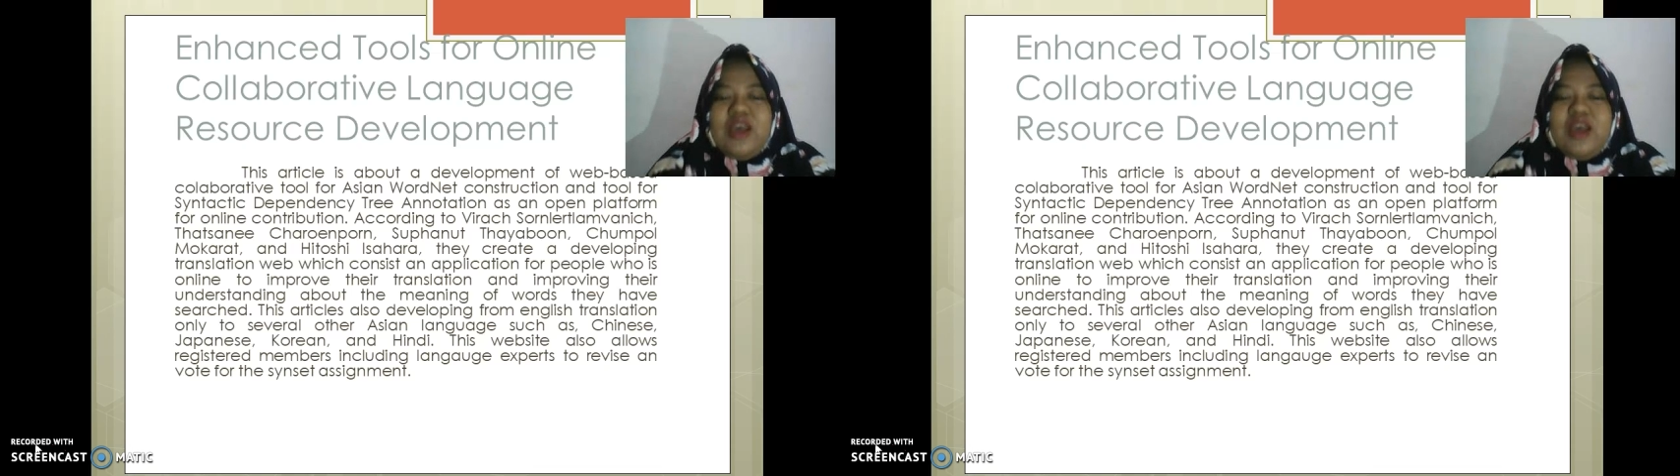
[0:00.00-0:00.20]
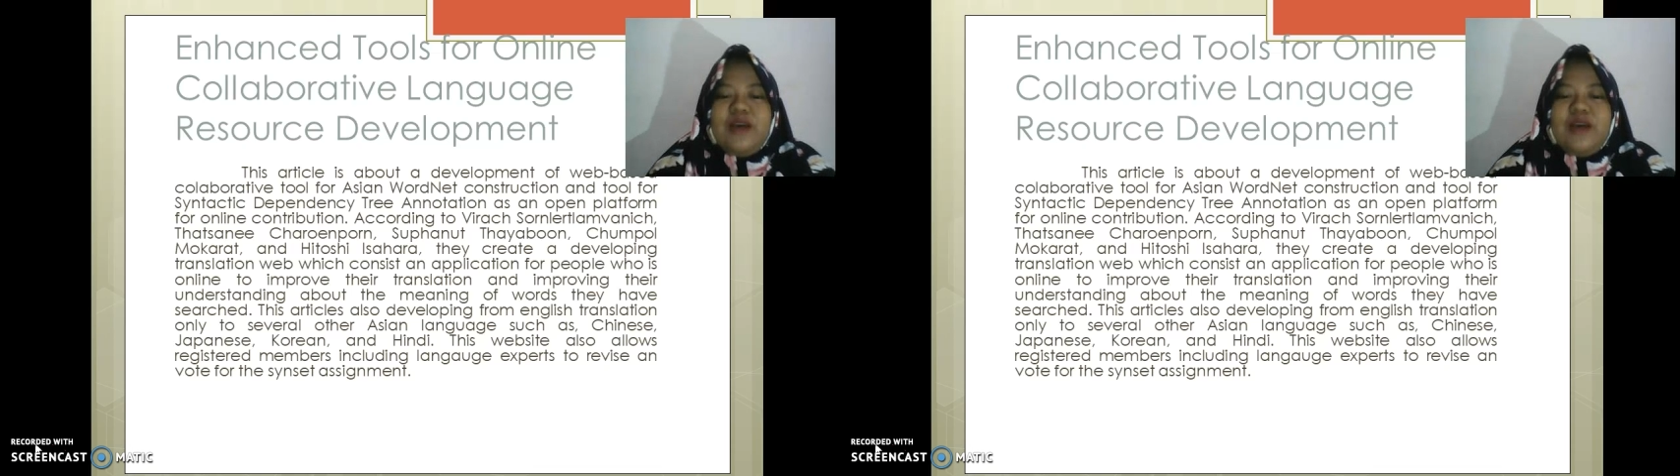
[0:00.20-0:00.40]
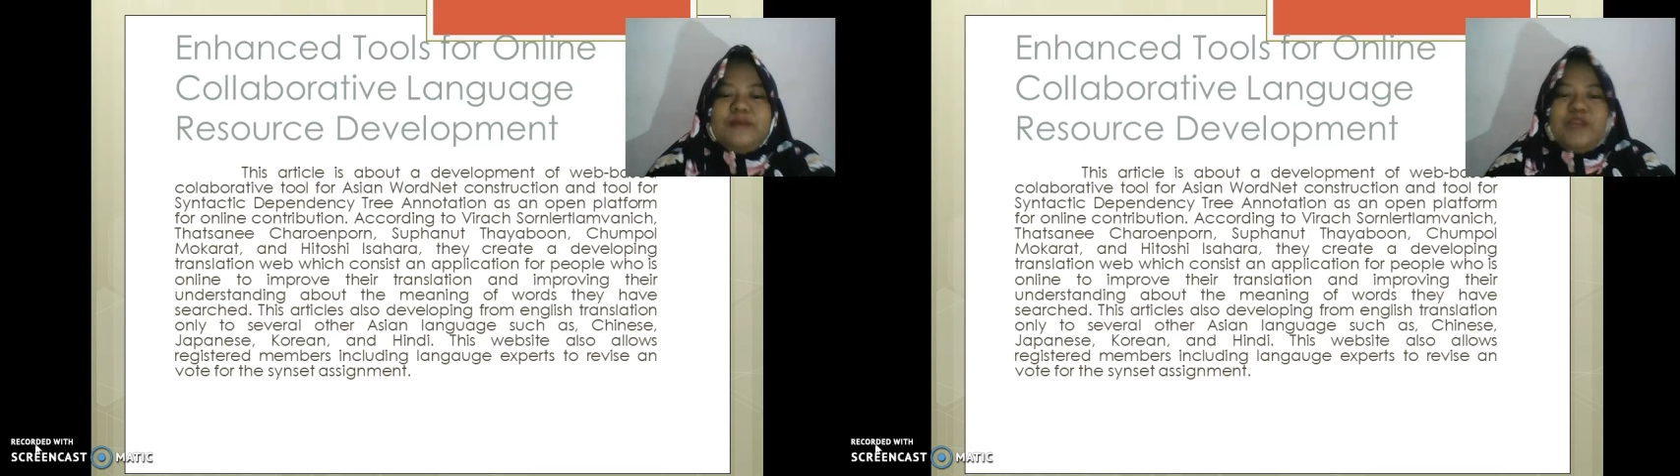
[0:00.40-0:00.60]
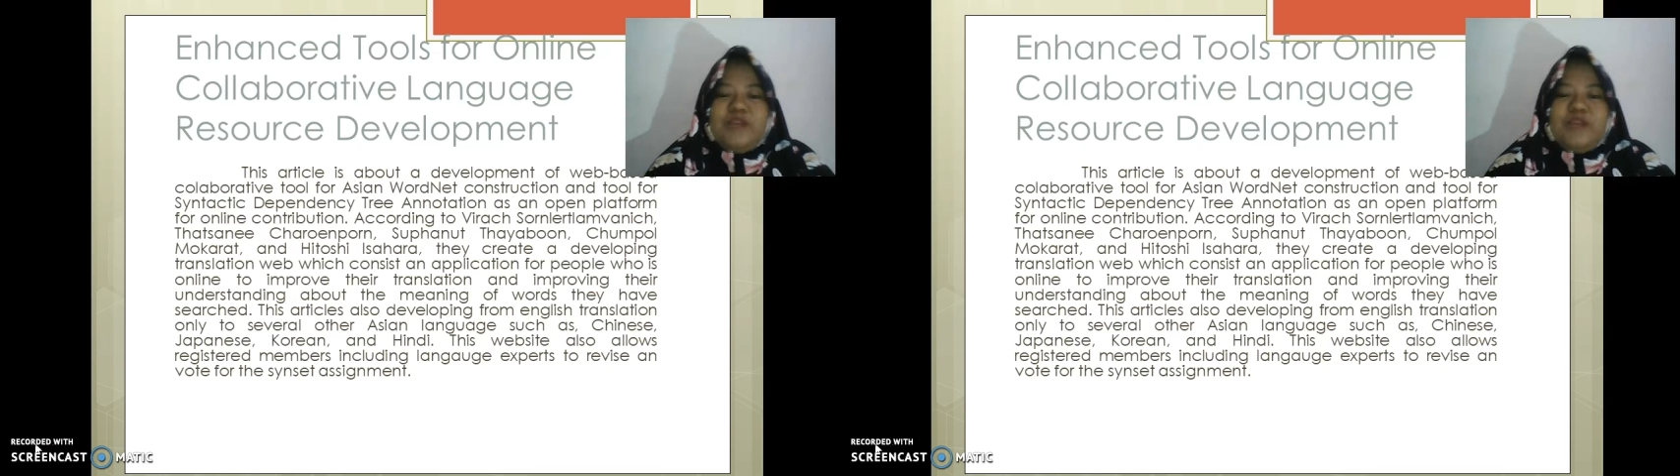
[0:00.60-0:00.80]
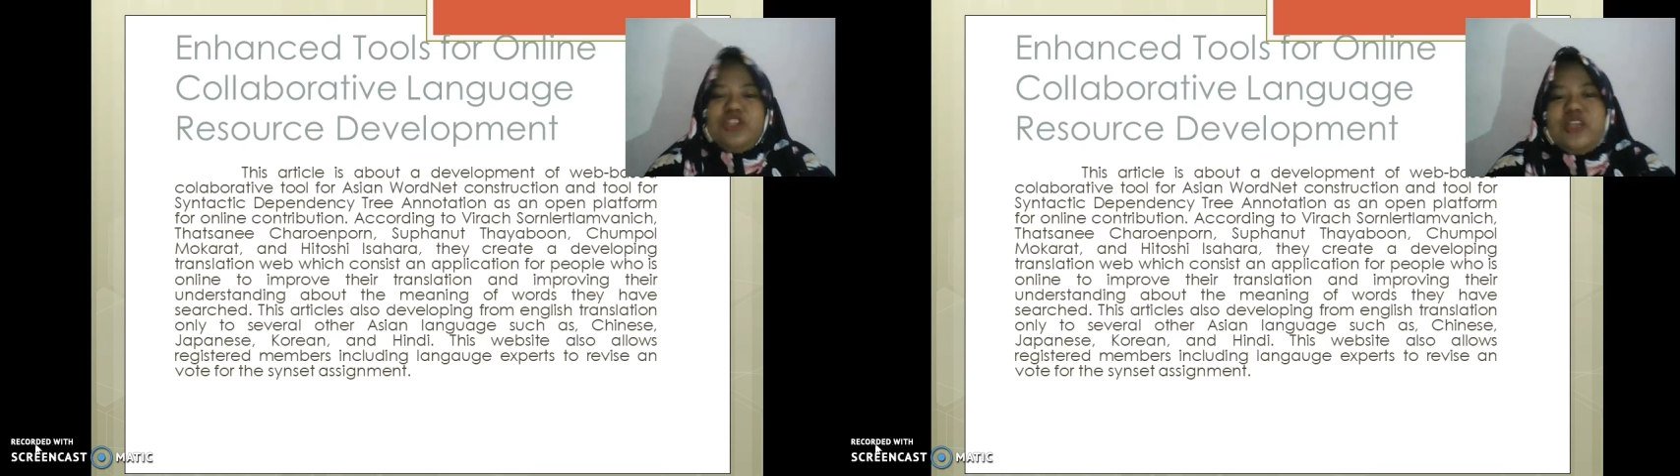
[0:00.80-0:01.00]

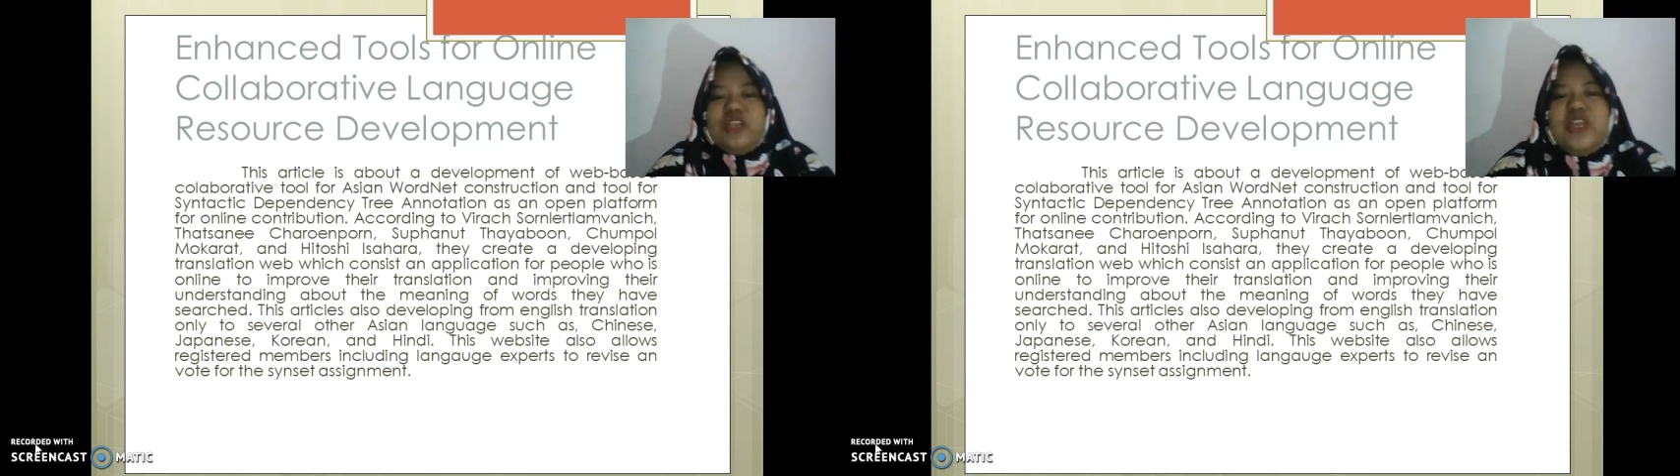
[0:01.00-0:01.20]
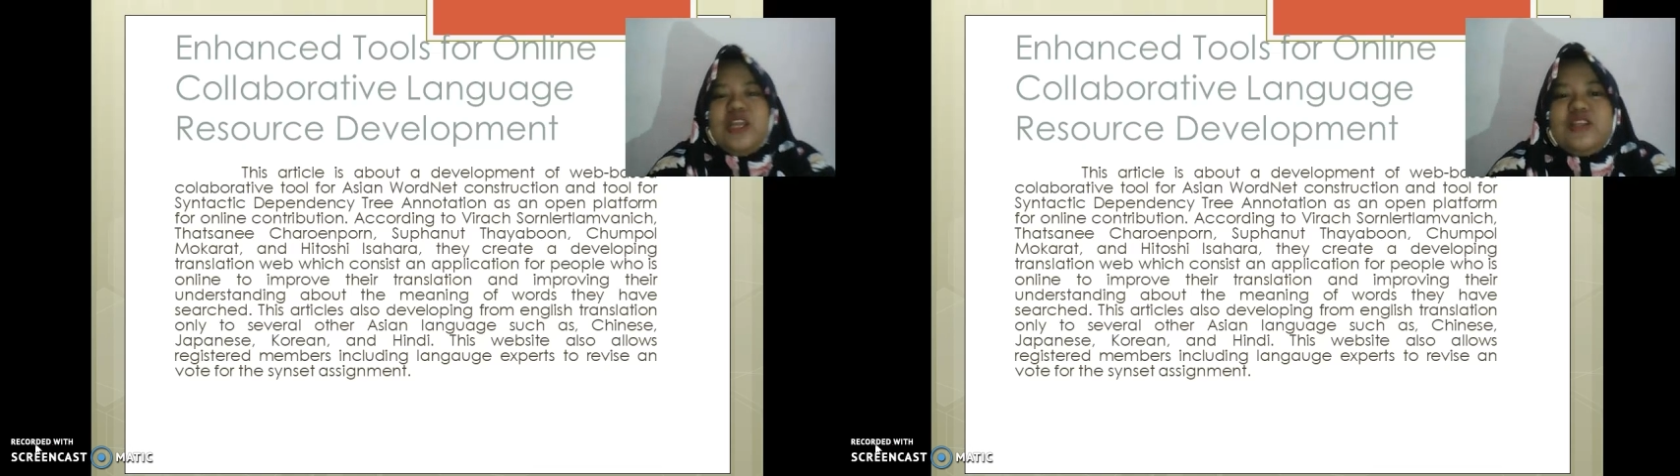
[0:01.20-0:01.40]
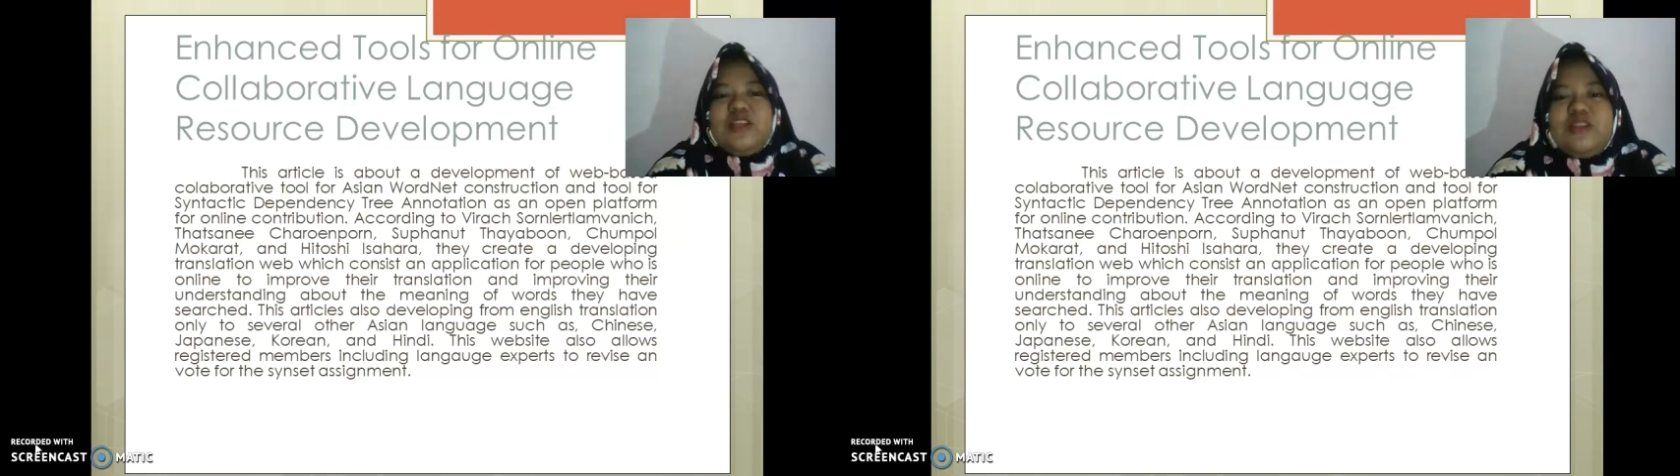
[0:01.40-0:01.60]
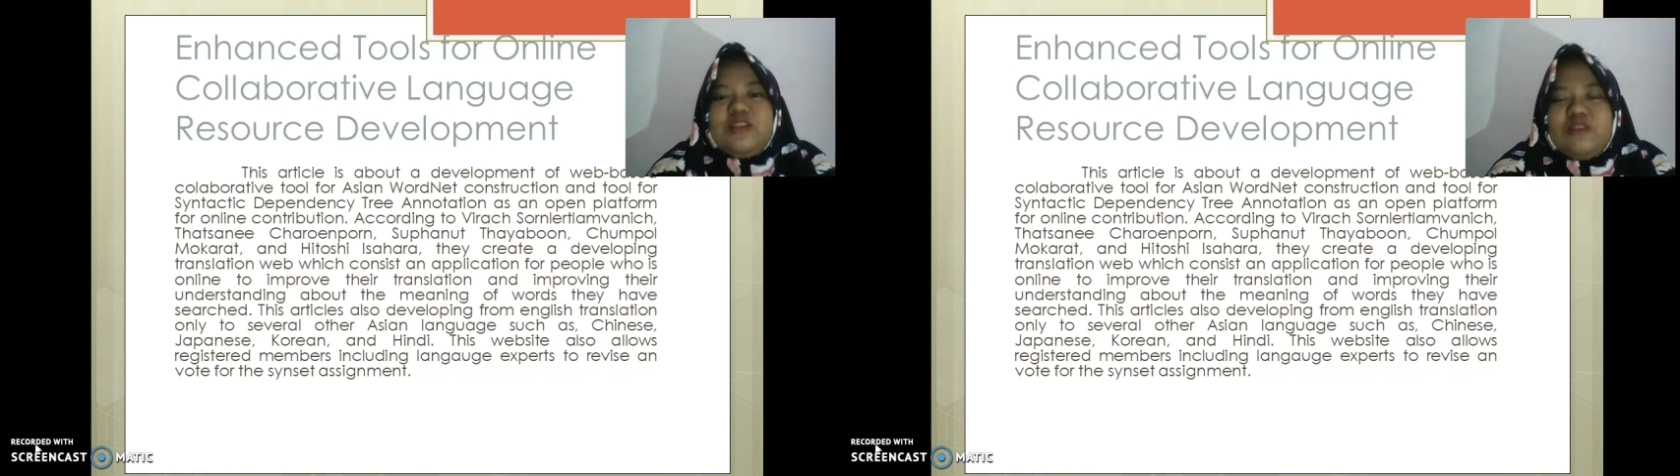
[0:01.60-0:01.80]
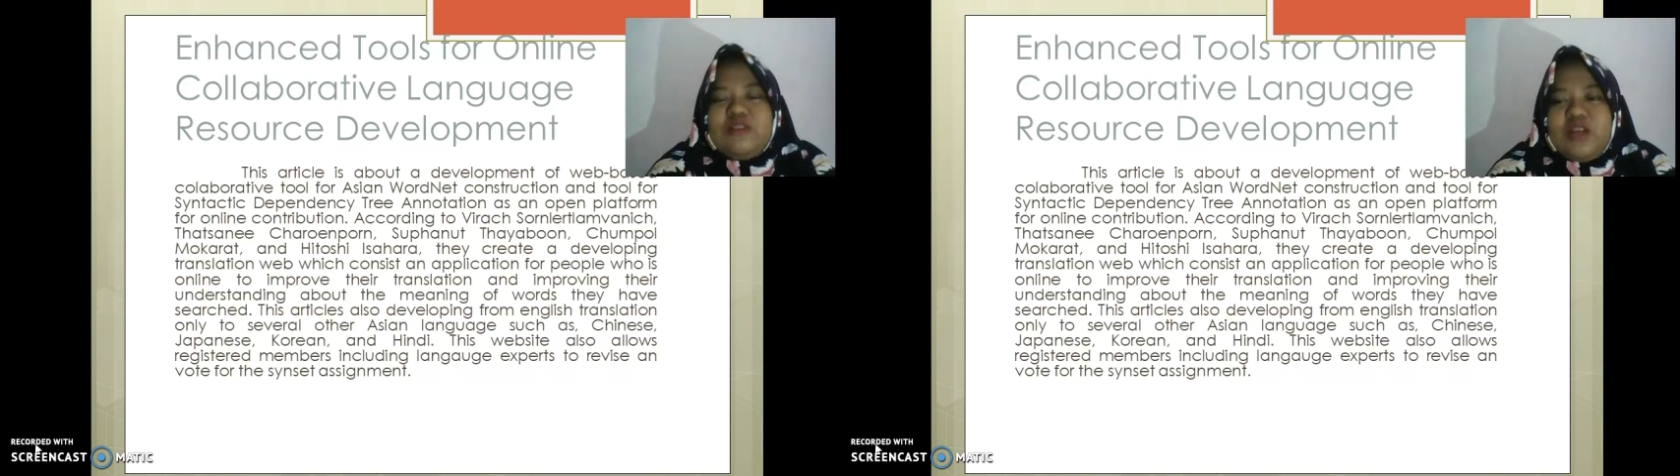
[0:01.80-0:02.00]
Actually, this is